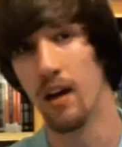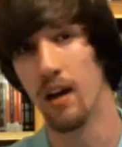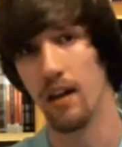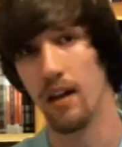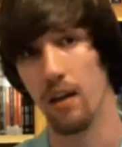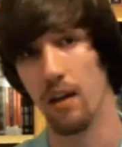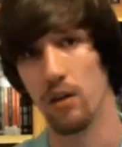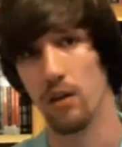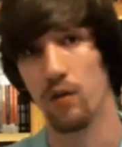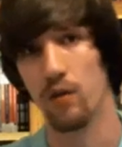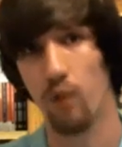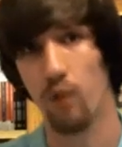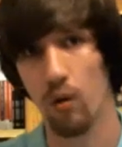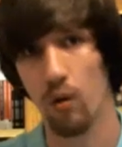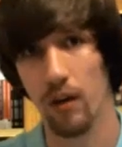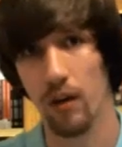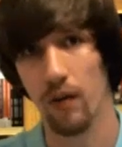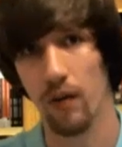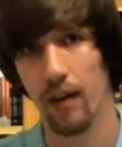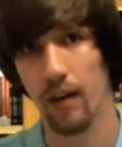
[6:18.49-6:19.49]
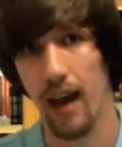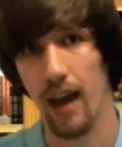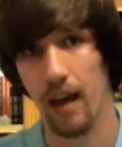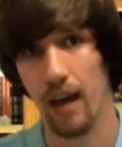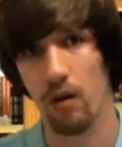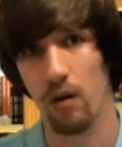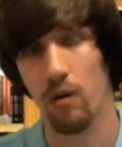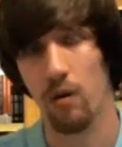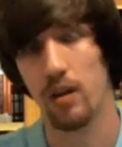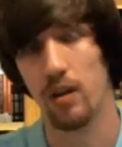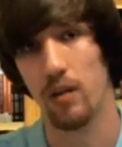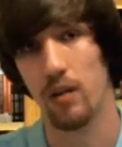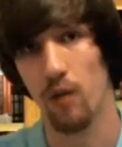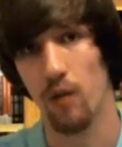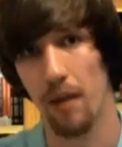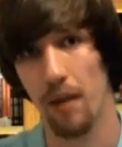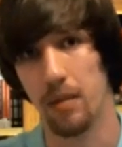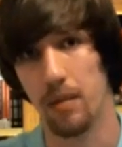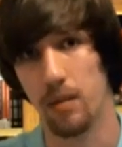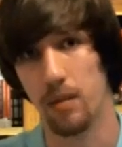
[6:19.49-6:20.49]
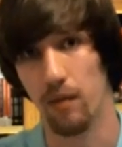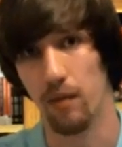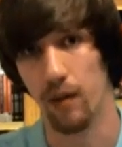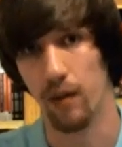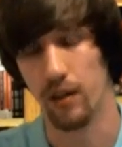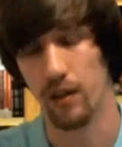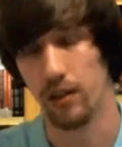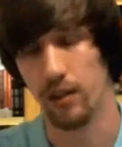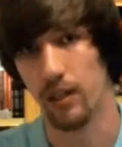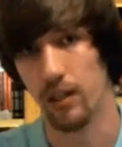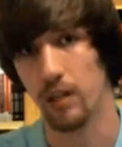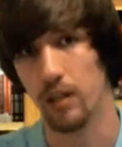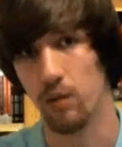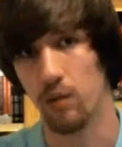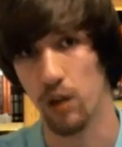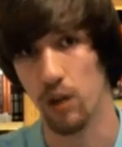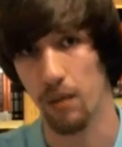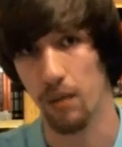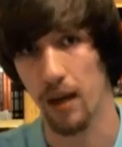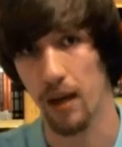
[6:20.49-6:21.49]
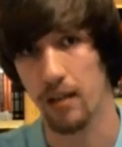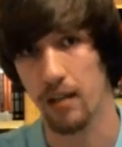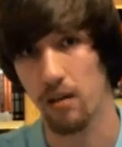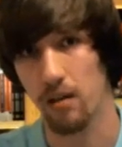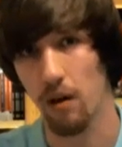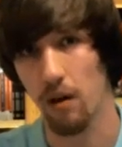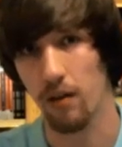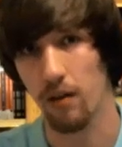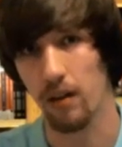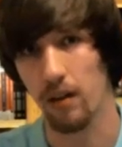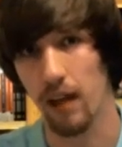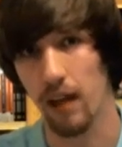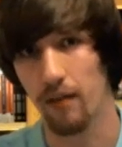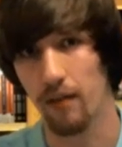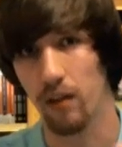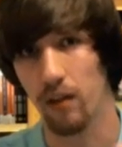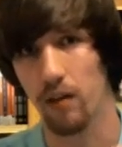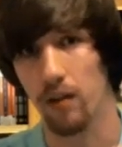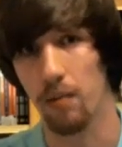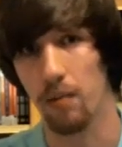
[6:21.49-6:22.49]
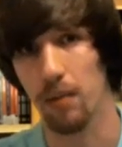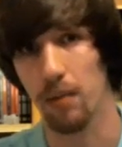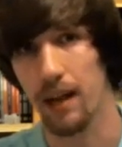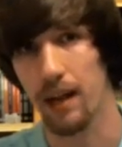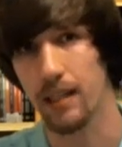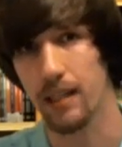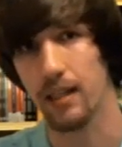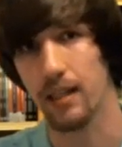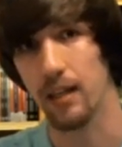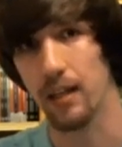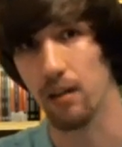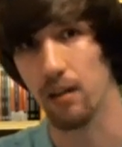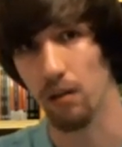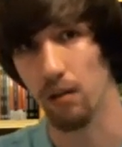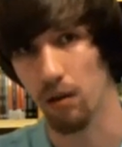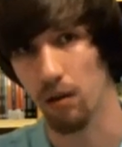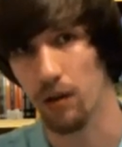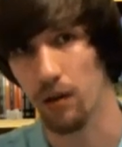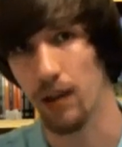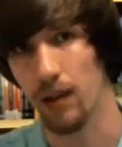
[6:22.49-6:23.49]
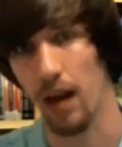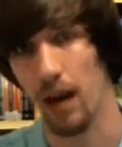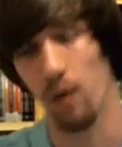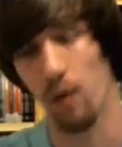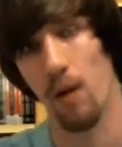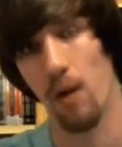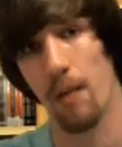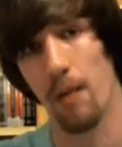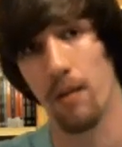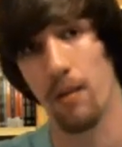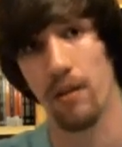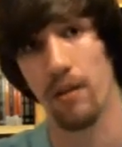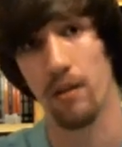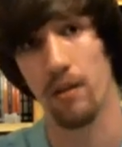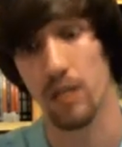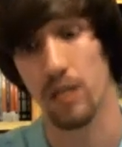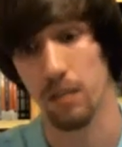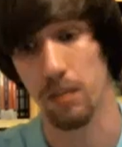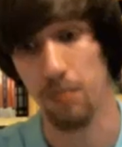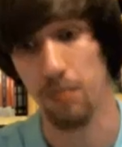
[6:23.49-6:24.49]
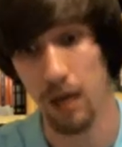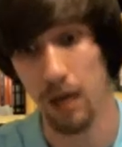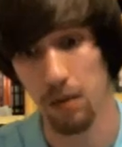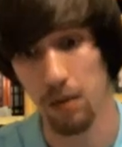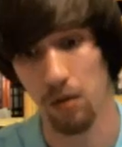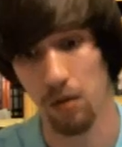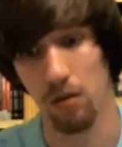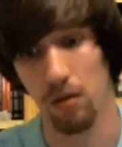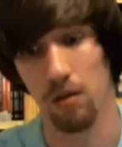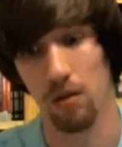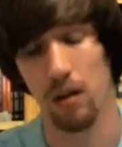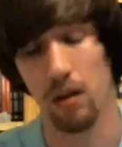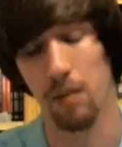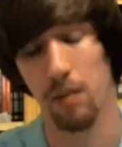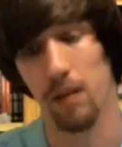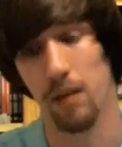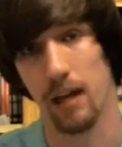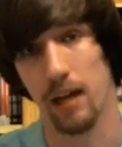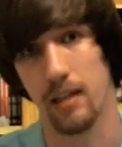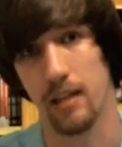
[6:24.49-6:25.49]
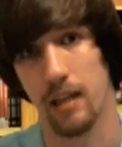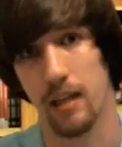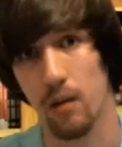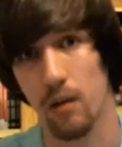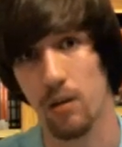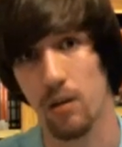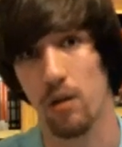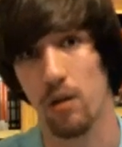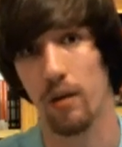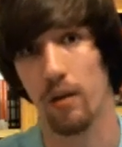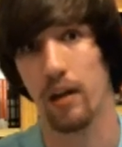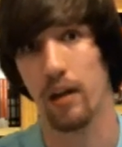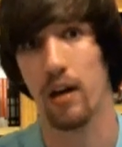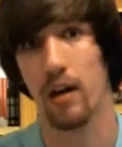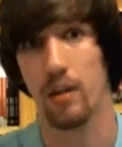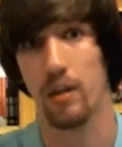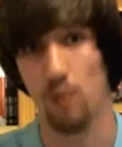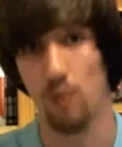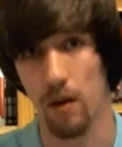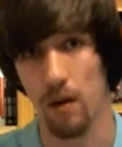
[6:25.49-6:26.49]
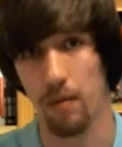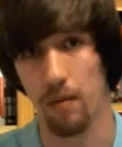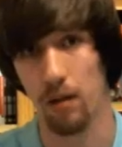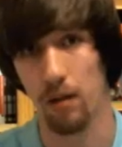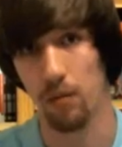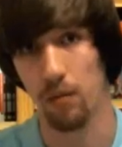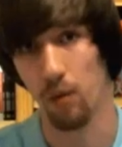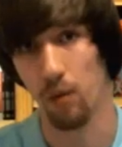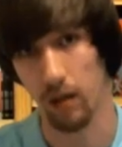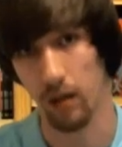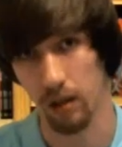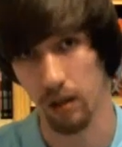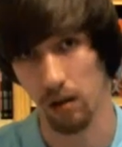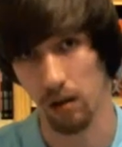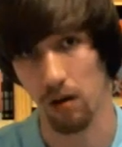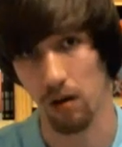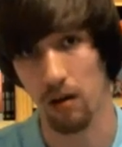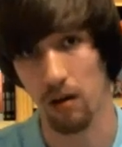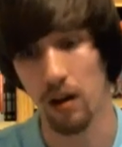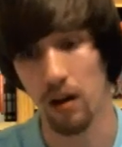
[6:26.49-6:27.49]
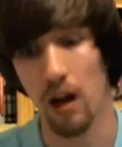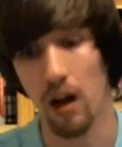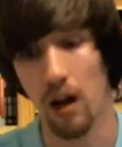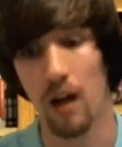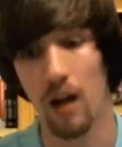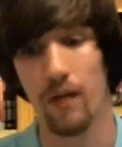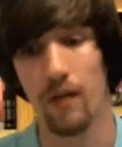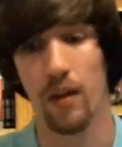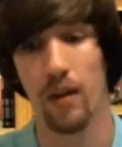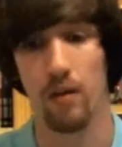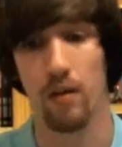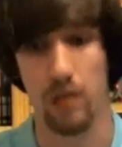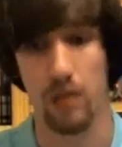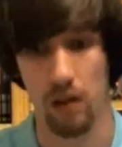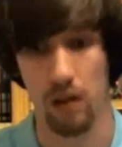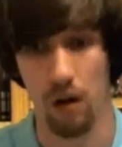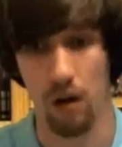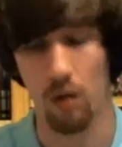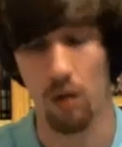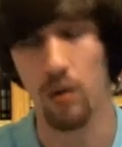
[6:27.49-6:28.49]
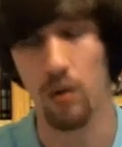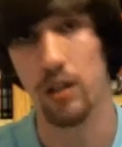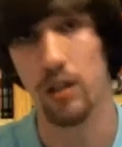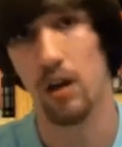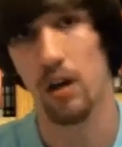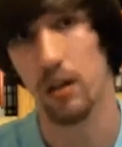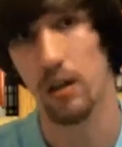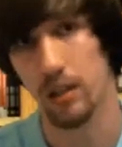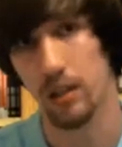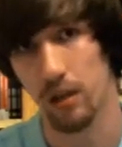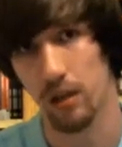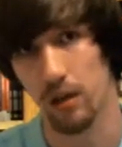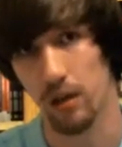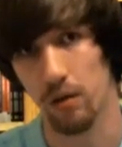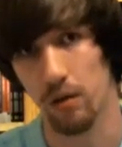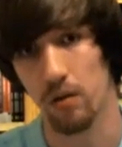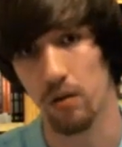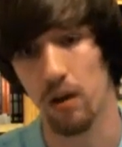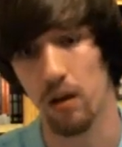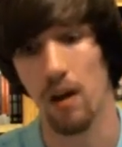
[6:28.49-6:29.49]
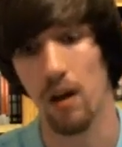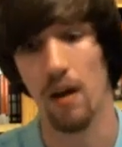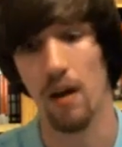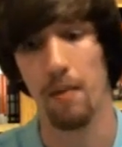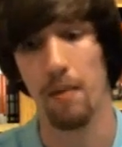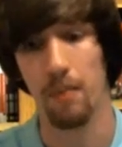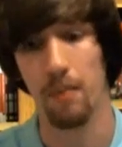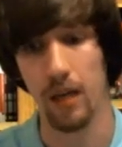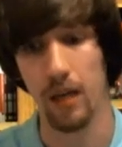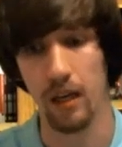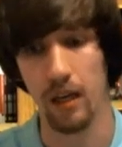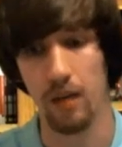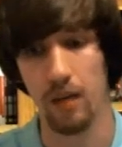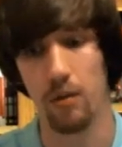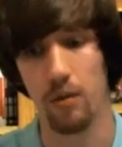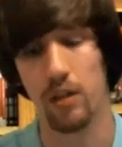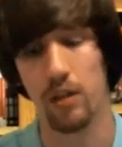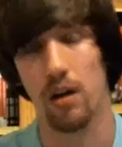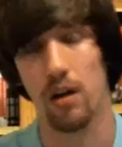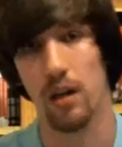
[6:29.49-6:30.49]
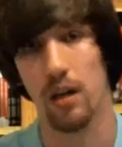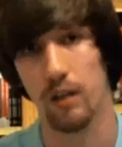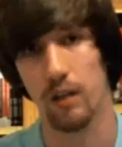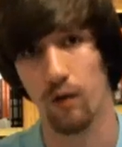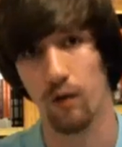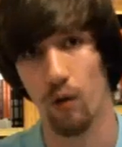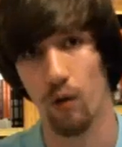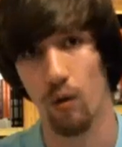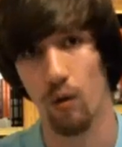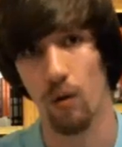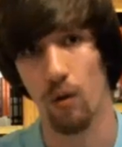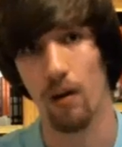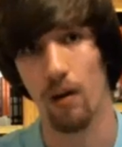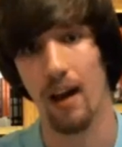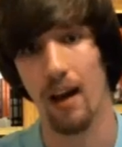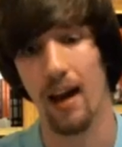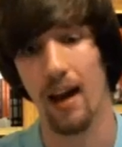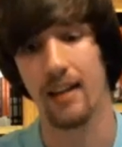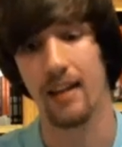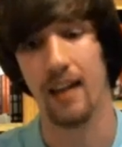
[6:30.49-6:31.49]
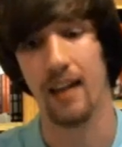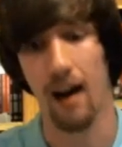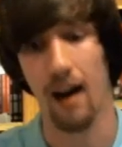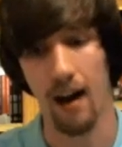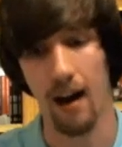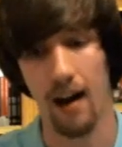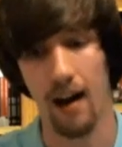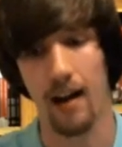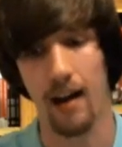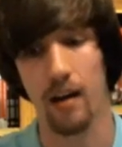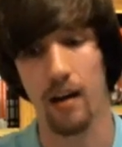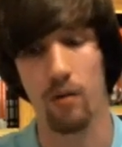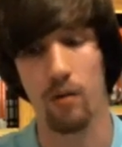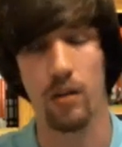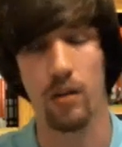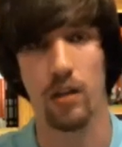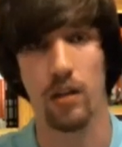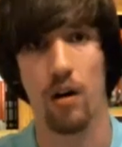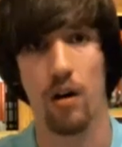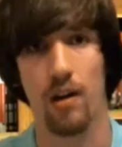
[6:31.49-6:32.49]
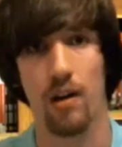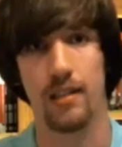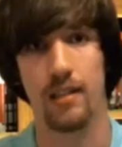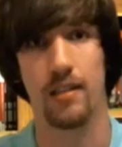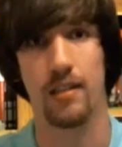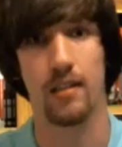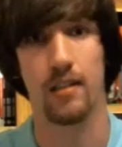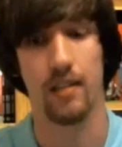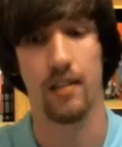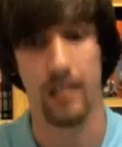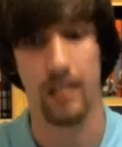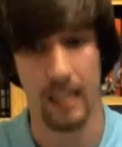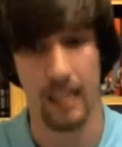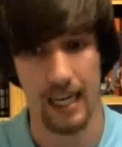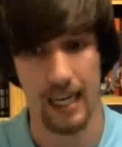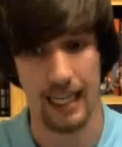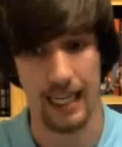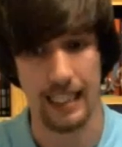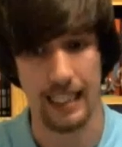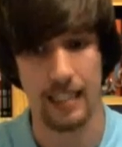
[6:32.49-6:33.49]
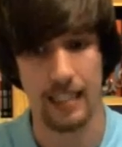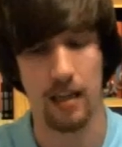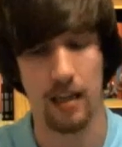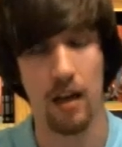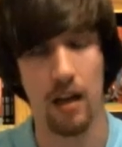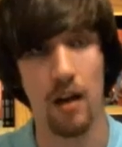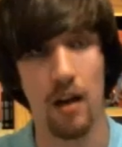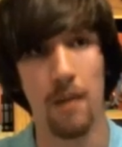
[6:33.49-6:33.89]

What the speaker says: Now, there's 4 different categories of weapons proficiencies, which are based on the level of complexity to learn that weapon. There's minimal complexity, which only costs 1 build point to learn. Then there's low, which costs 2. Medium, which costs 4, and high, which costs 6.